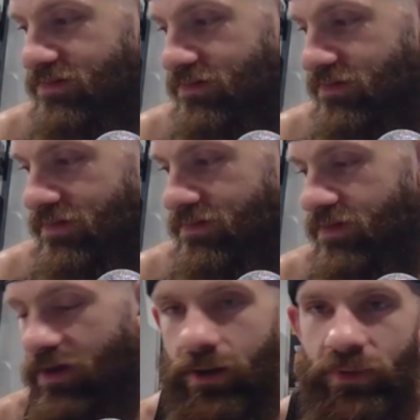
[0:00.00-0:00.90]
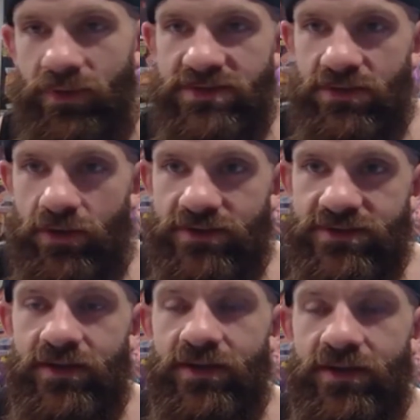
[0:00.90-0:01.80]
Tees, Billie Starkz.
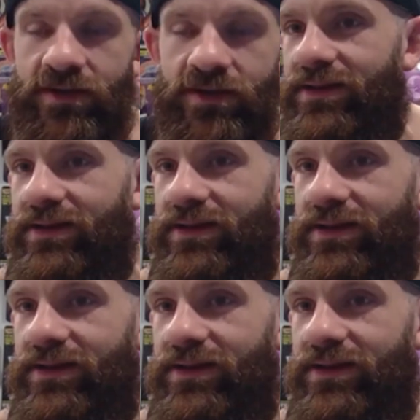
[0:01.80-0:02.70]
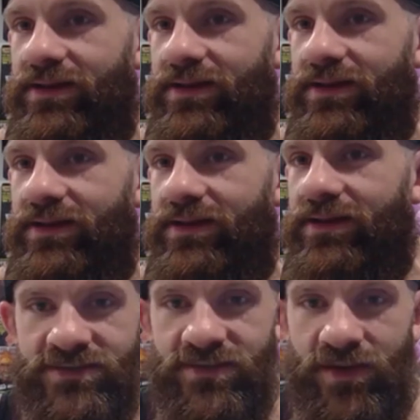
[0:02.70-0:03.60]
The biting T-shirt. I
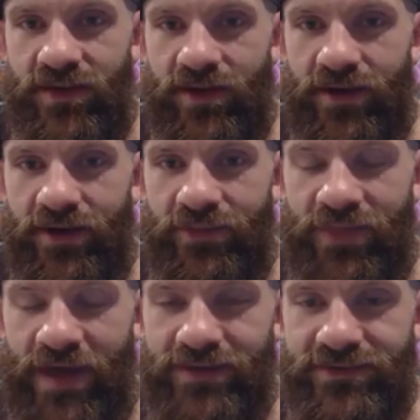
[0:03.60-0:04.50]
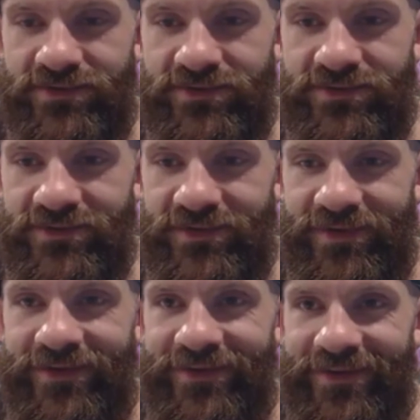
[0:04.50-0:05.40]
mean, that is.
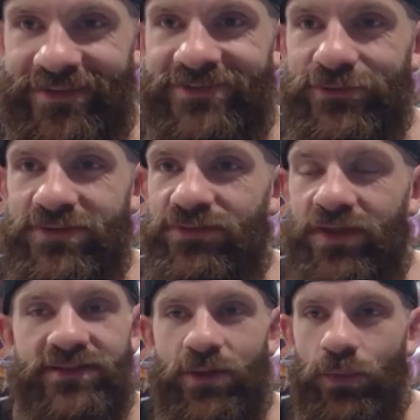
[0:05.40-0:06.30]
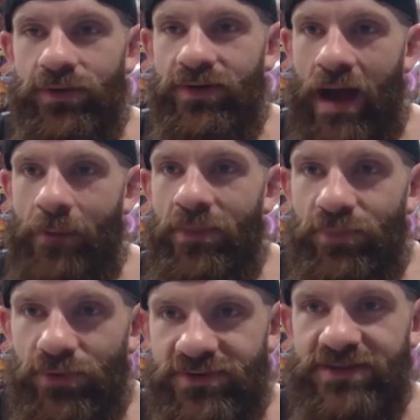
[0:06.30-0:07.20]
It's so different. I think it's like one comic
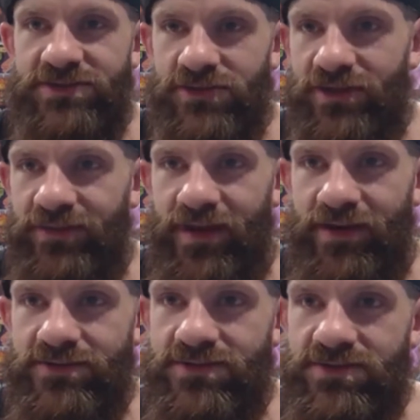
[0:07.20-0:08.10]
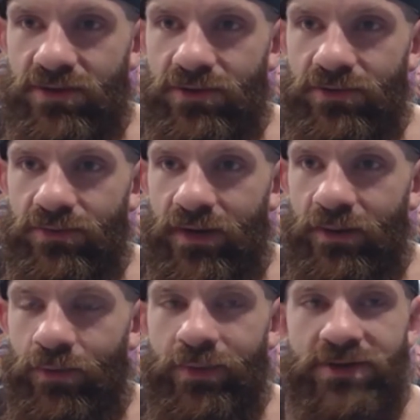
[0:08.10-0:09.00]
book T-shirt on there. So I
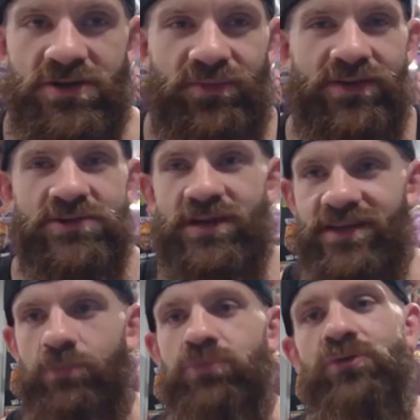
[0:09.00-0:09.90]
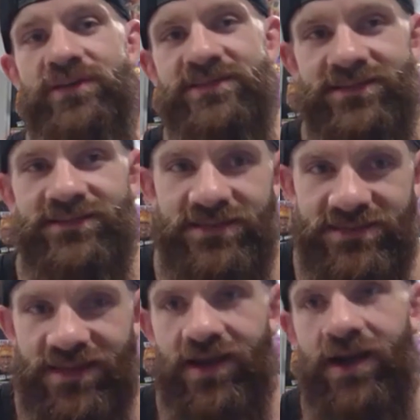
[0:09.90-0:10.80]
want to make sure everybody checks out
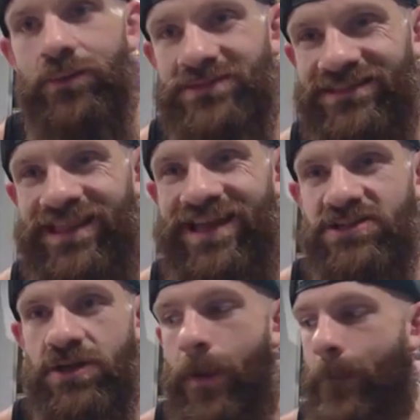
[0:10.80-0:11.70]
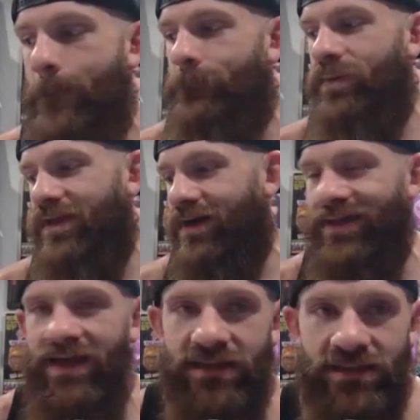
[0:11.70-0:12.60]

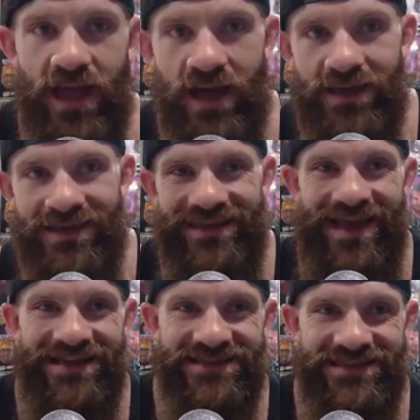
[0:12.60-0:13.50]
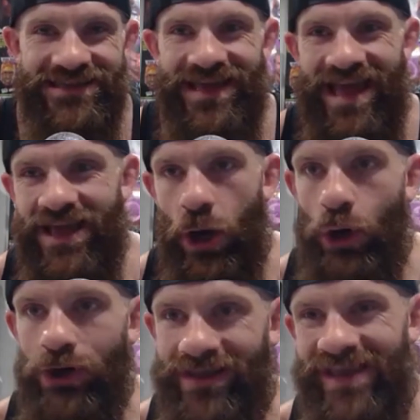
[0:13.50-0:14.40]

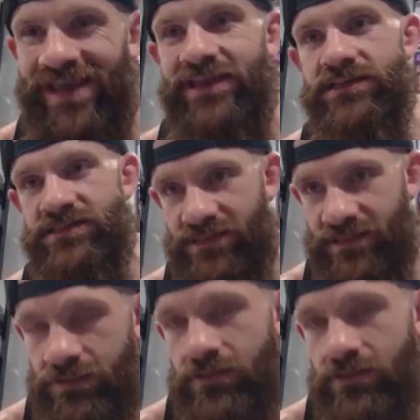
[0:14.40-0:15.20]
ProWrestlingTees.com/BILLIESTARKZ.